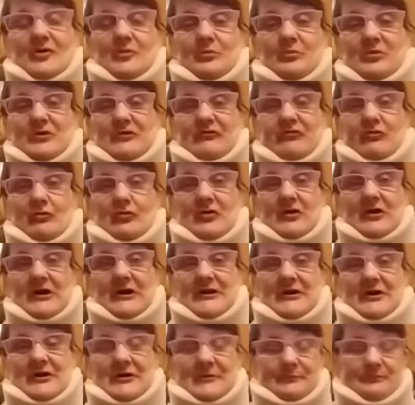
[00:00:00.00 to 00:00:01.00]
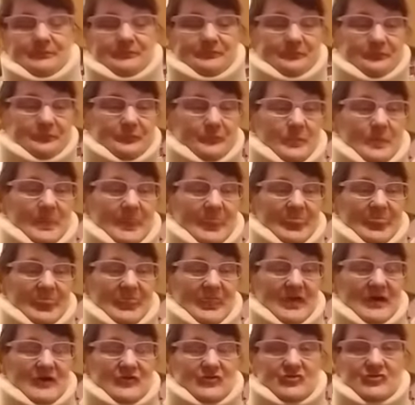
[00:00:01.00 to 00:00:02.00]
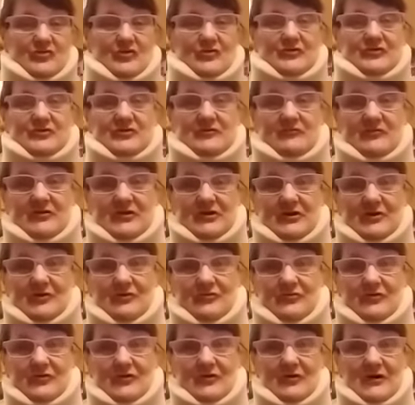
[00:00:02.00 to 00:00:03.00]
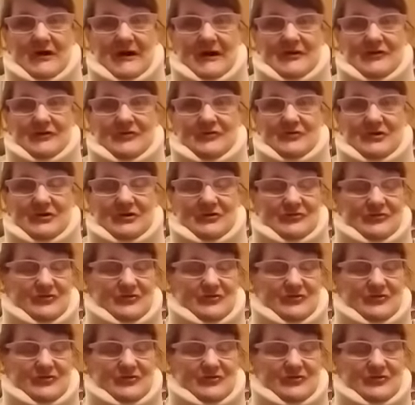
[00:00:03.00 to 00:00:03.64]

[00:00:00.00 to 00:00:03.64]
before I um, started to video, so I just wanted